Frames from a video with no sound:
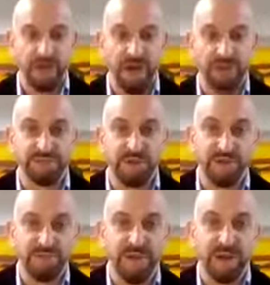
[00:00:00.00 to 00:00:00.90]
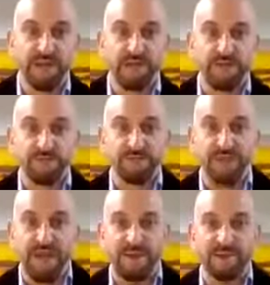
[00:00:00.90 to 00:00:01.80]
ICOs and IEOs and
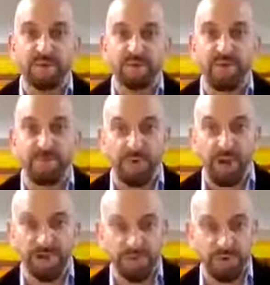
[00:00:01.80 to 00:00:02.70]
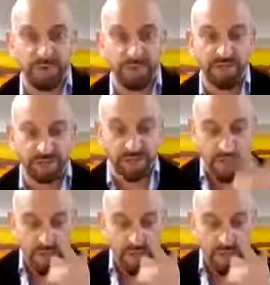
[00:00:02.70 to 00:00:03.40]
the magnitude of all the projects we're going to list,